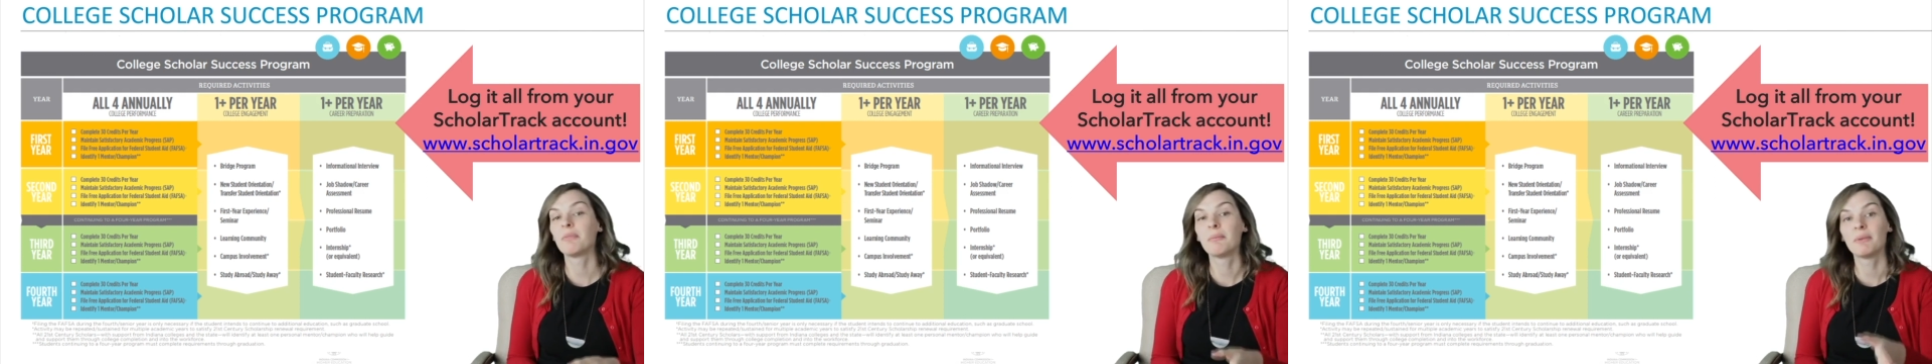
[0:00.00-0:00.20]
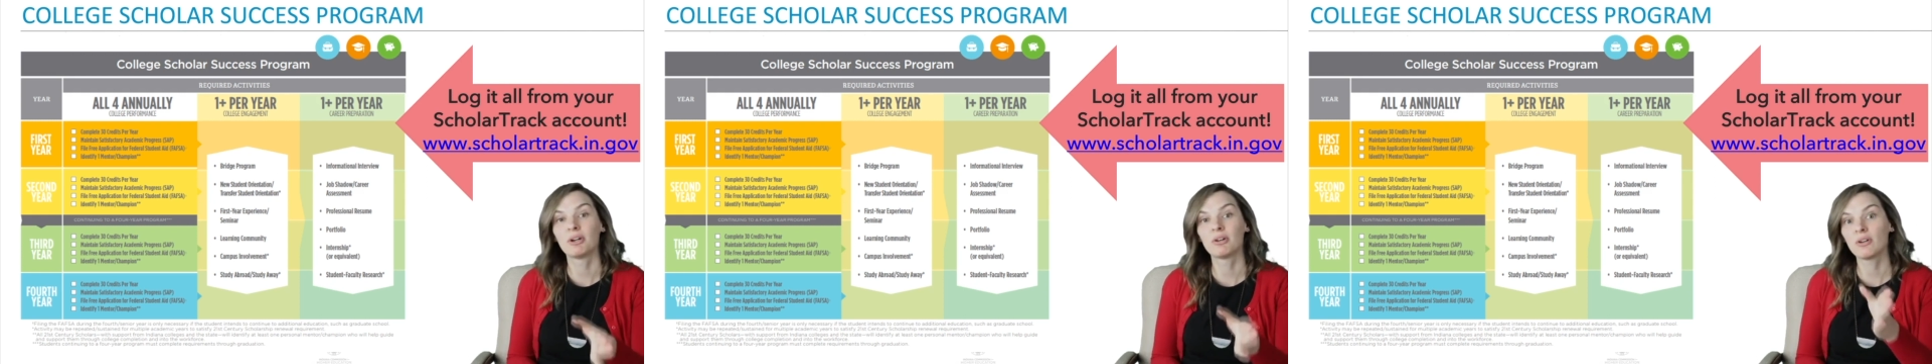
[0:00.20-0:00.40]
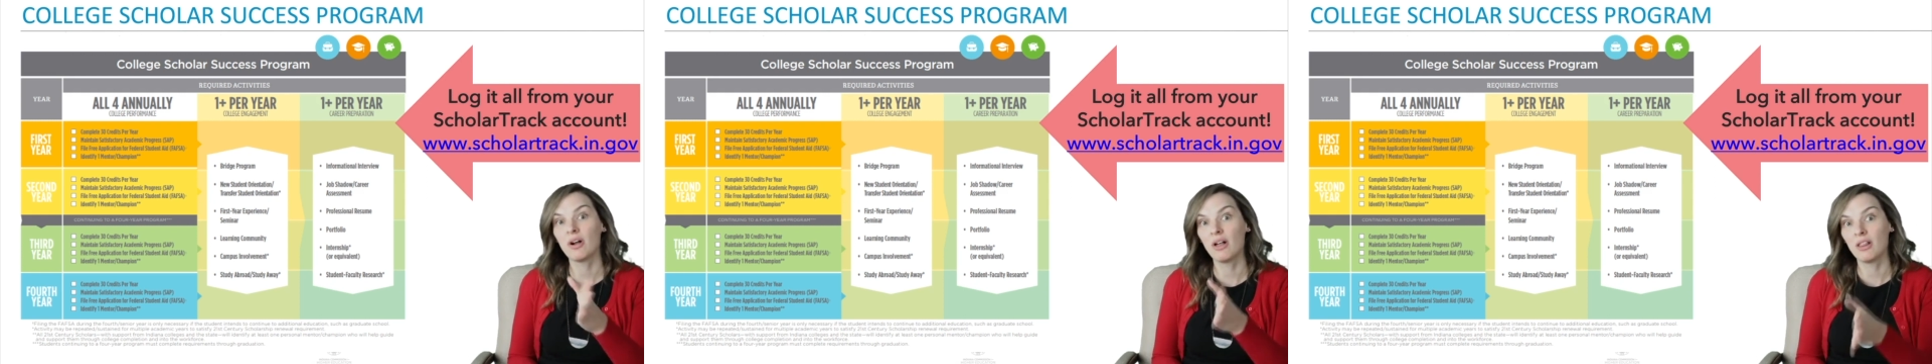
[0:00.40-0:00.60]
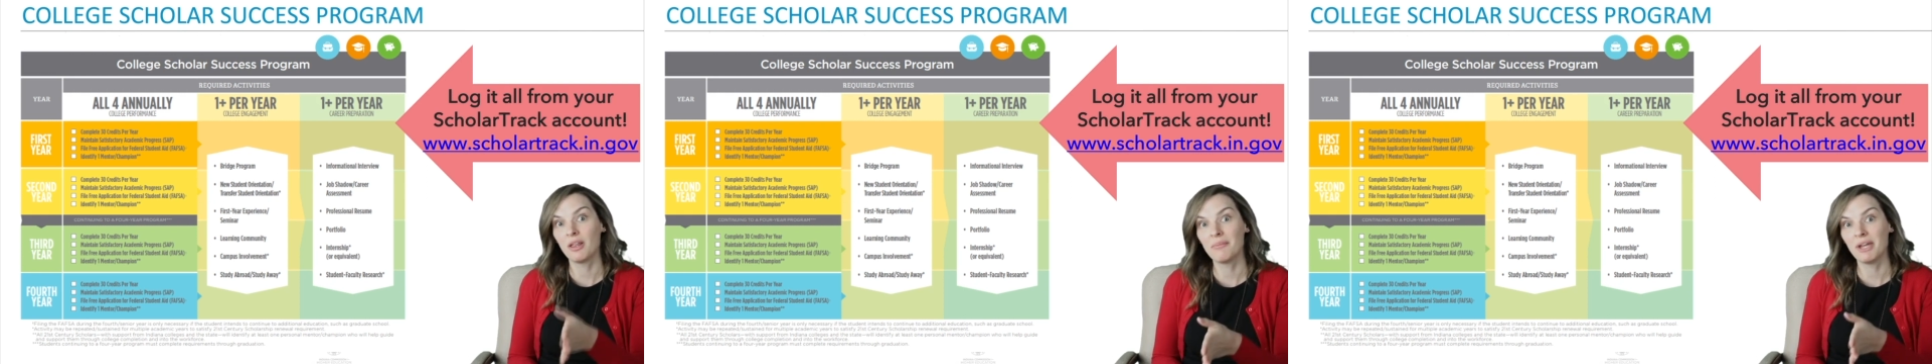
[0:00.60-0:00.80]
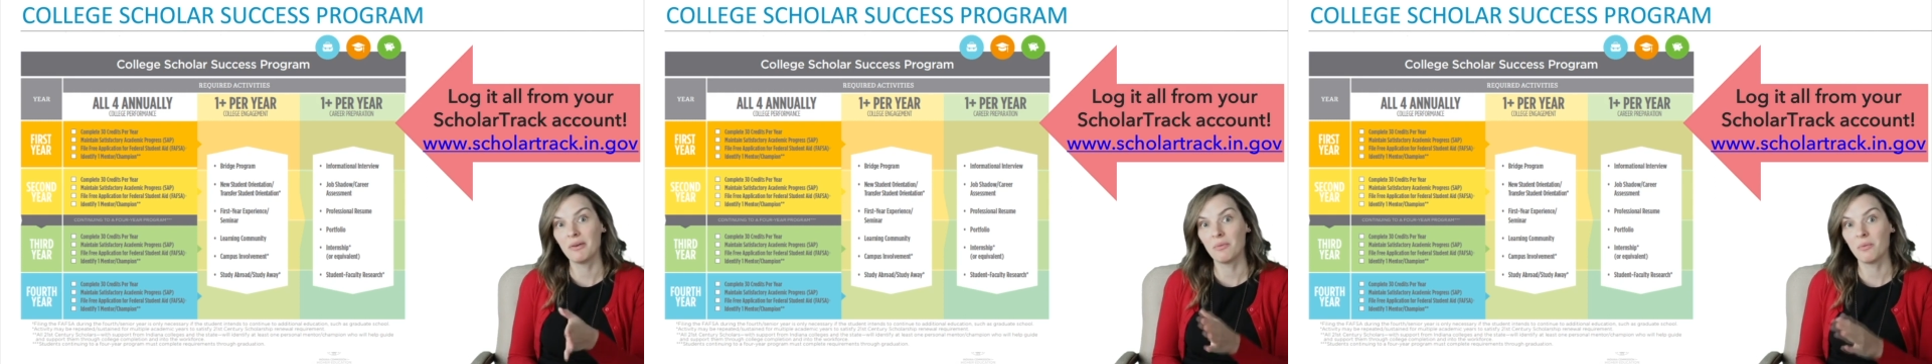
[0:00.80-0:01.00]
the middle
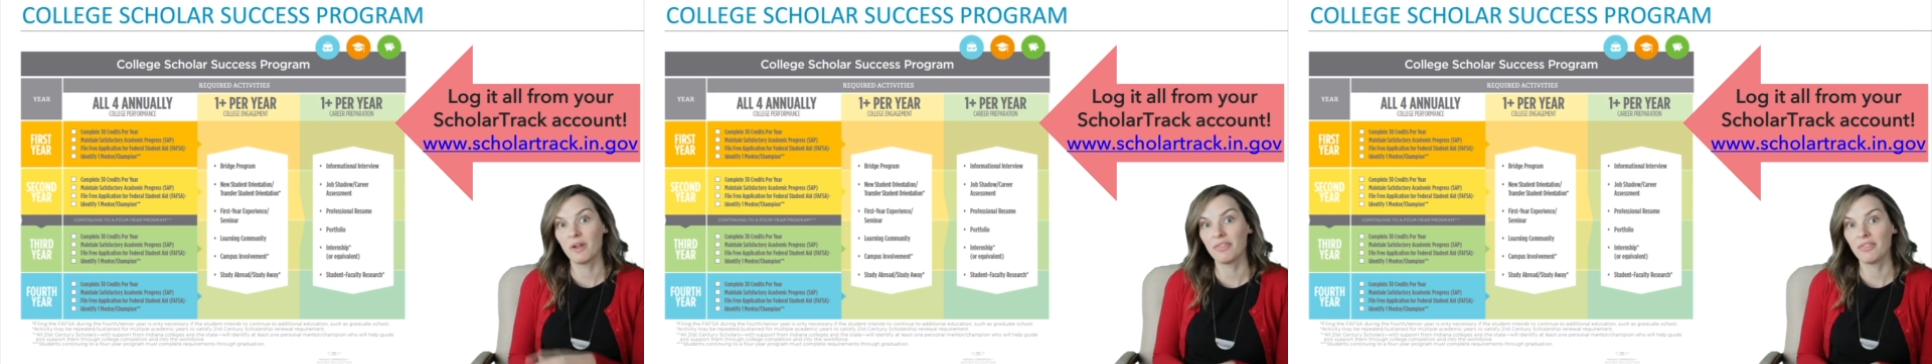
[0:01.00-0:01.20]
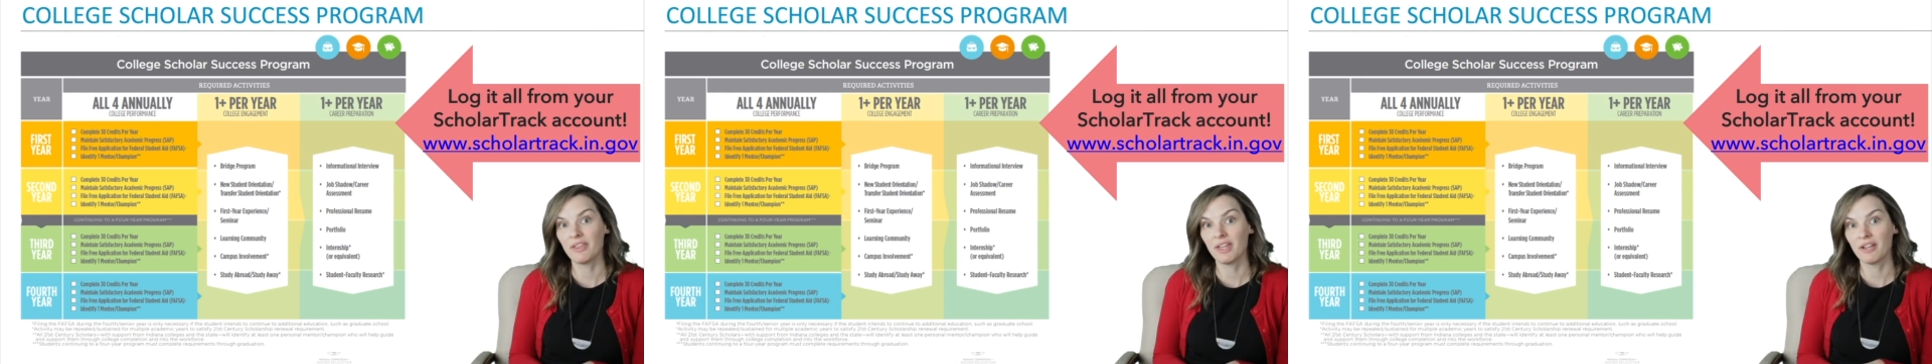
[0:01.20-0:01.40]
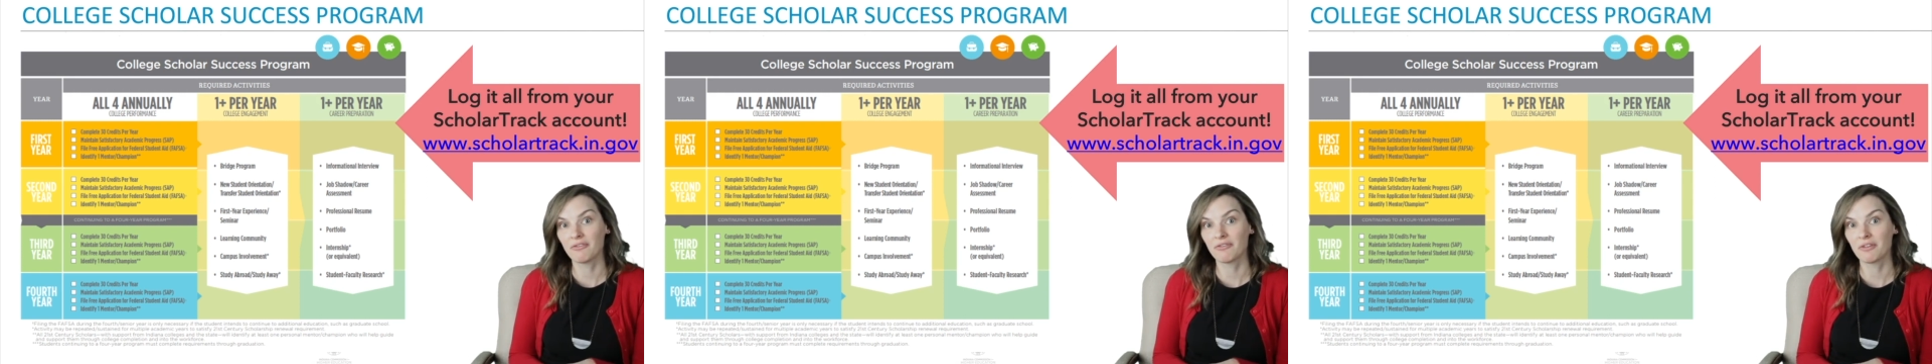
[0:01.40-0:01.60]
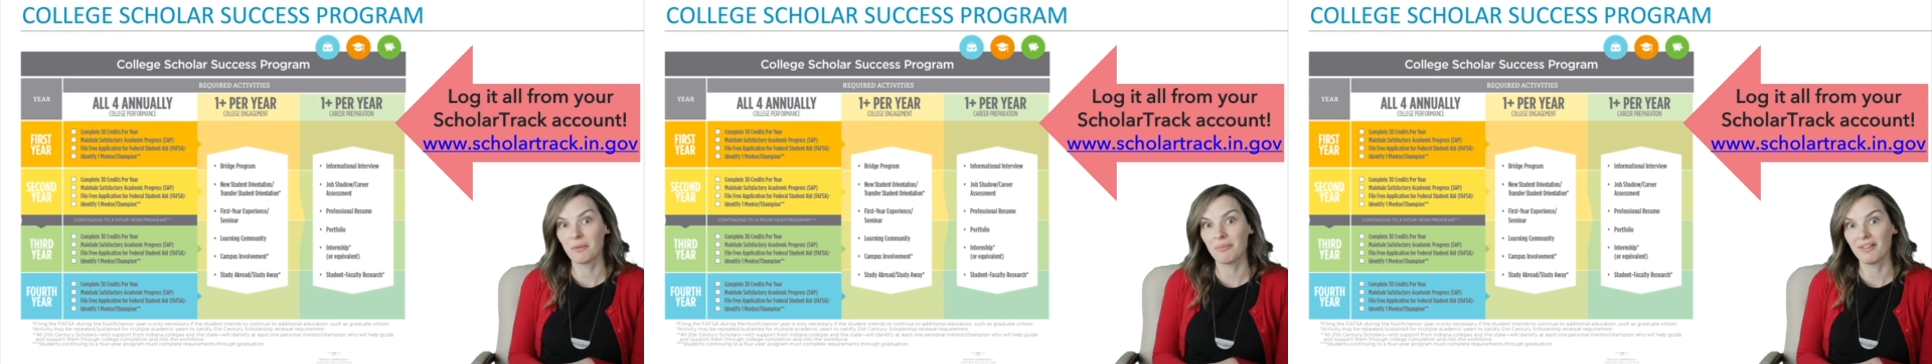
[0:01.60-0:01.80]
column and one thing from